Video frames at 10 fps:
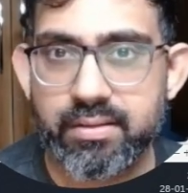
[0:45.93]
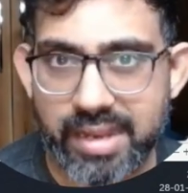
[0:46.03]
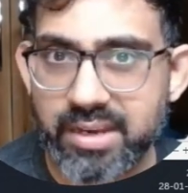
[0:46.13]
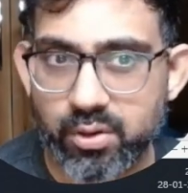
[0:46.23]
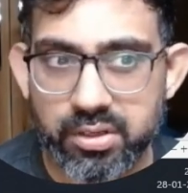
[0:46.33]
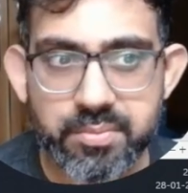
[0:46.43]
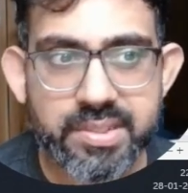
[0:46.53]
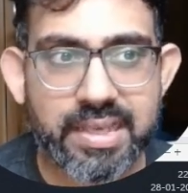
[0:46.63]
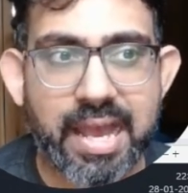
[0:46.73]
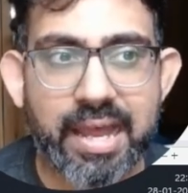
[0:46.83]
10
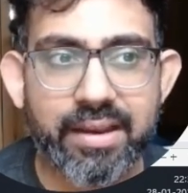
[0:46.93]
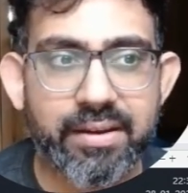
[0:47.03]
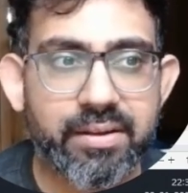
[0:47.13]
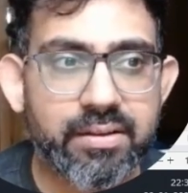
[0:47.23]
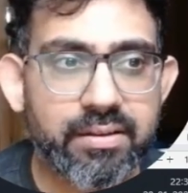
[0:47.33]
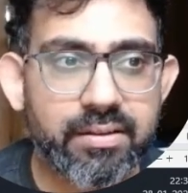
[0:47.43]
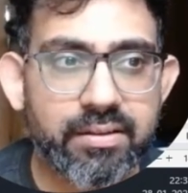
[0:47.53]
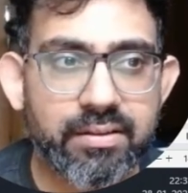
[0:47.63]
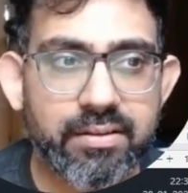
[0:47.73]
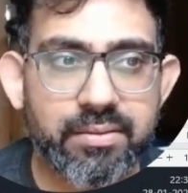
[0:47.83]
columns and
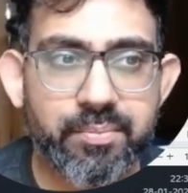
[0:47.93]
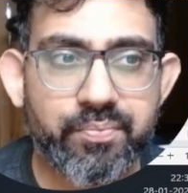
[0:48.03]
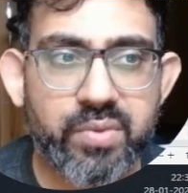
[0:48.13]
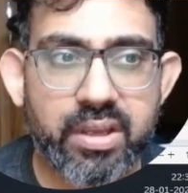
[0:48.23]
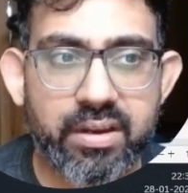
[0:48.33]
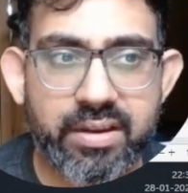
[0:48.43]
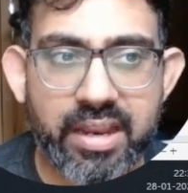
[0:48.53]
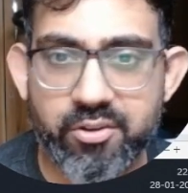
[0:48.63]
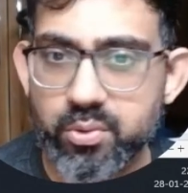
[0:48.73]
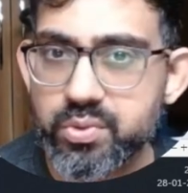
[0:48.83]

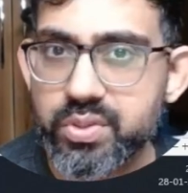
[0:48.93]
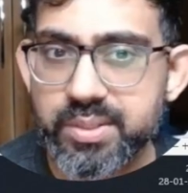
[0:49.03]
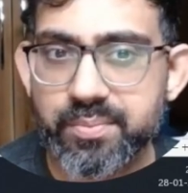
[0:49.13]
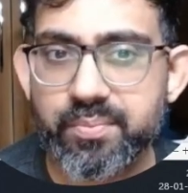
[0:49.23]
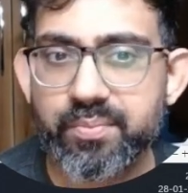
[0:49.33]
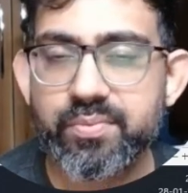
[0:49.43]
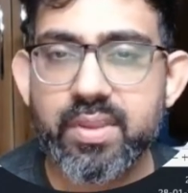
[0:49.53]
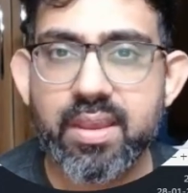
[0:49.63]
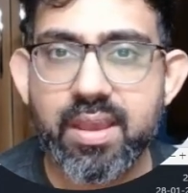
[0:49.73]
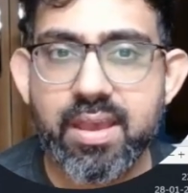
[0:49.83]
10 rows,
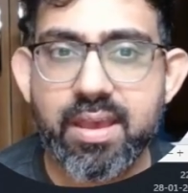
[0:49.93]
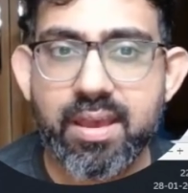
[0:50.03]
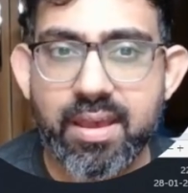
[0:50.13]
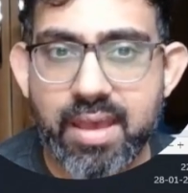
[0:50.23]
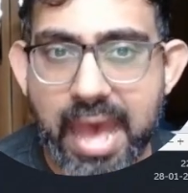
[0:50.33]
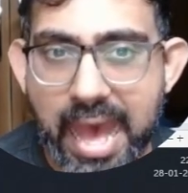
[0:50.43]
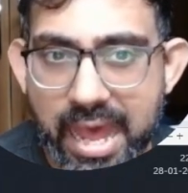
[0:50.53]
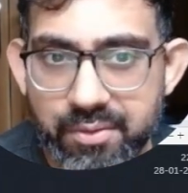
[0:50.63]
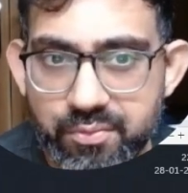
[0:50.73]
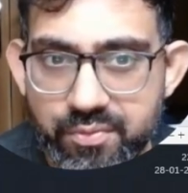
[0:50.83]

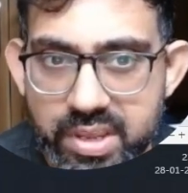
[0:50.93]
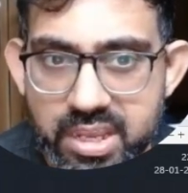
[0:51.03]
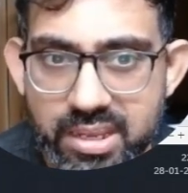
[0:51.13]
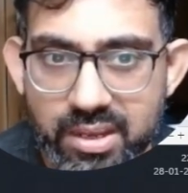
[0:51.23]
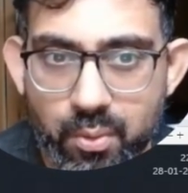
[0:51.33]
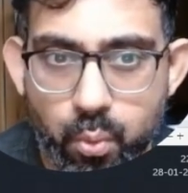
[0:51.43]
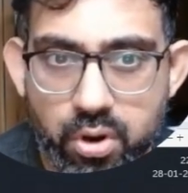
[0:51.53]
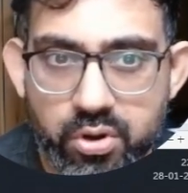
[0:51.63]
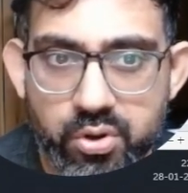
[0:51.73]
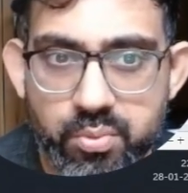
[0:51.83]
and we
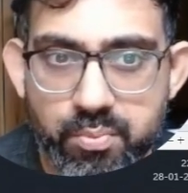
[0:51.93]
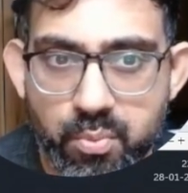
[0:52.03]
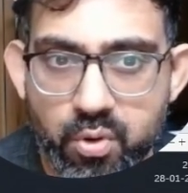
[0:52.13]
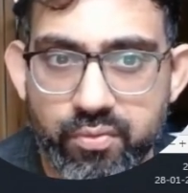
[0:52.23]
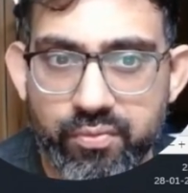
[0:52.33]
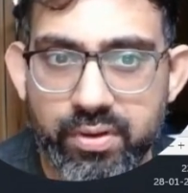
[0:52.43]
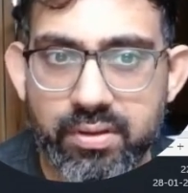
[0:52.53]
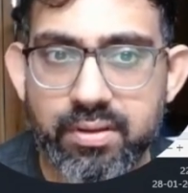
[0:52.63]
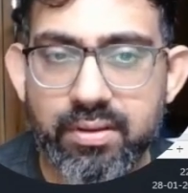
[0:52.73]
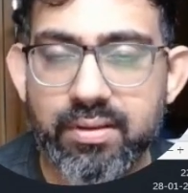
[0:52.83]
want to move
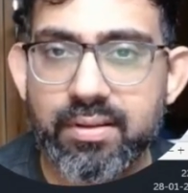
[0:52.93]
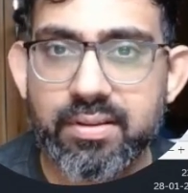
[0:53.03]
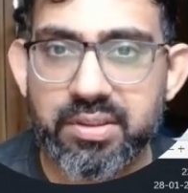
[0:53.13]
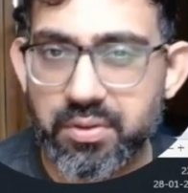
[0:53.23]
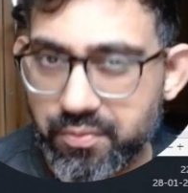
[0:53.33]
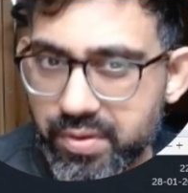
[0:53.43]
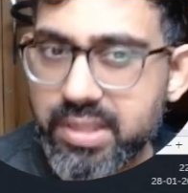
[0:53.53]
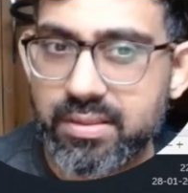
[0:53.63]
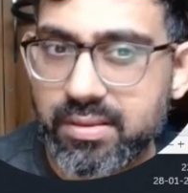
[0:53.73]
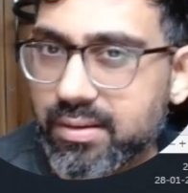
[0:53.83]
the
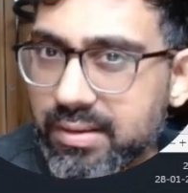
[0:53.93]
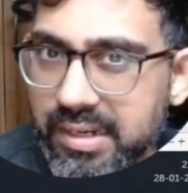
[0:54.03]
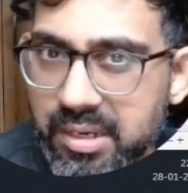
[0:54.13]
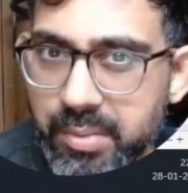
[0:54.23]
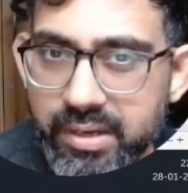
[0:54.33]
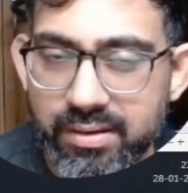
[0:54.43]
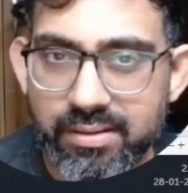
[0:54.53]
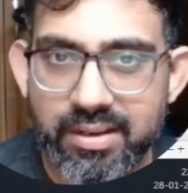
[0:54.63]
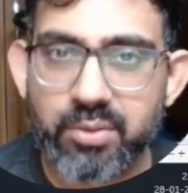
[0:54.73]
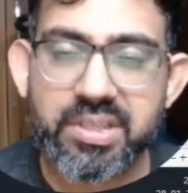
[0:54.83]
width a little bit.
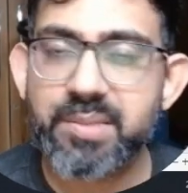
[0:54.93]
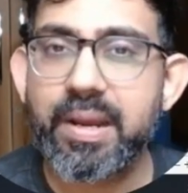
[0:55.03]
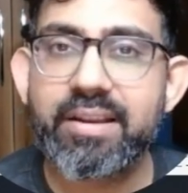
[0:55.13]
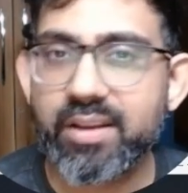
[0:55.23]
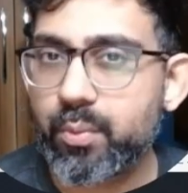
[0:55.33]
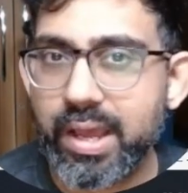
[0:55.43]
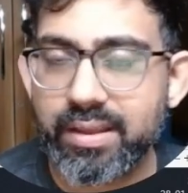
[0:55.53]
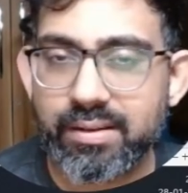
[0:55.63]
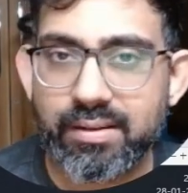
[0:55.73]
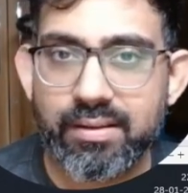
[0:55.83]
Now this might
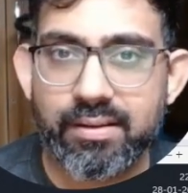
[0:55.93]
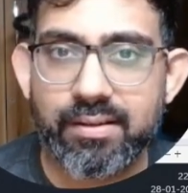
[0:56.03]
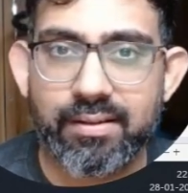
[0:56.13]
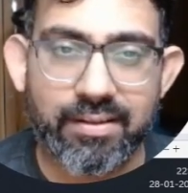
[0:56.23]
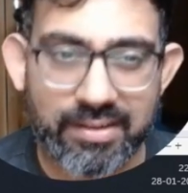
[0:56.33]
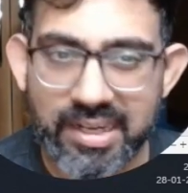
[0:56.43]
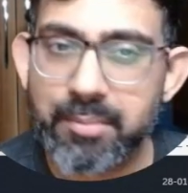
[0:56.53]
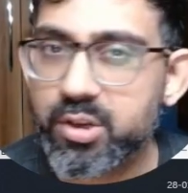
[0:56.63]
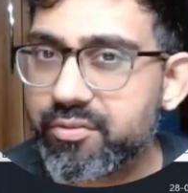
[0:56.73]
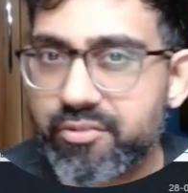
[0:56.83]
require a
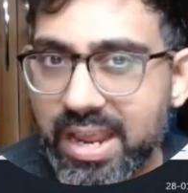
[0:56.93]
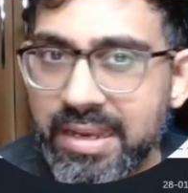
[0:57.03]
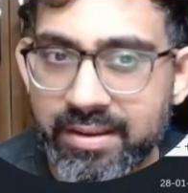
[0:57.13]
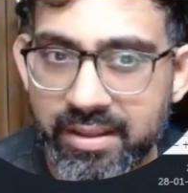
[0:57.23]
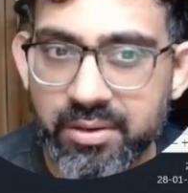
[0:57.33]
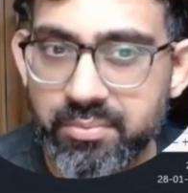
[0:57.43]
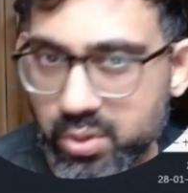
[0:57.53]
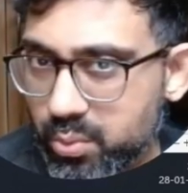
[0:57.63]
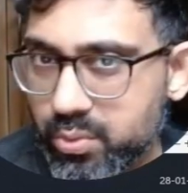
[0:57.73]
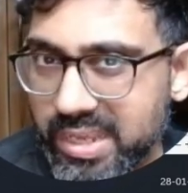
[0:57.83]
little bit of trial and error
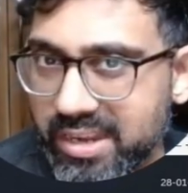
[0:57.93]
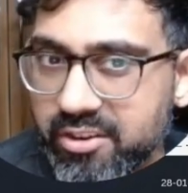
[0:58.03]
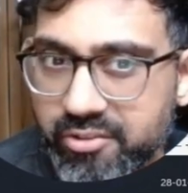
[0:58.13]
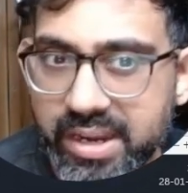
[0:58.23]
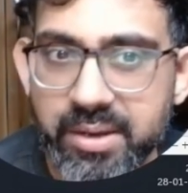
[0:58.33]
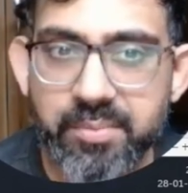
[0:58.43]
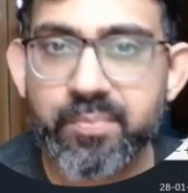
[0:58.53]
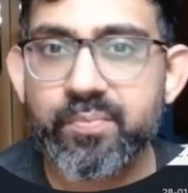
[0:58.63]
to get it right.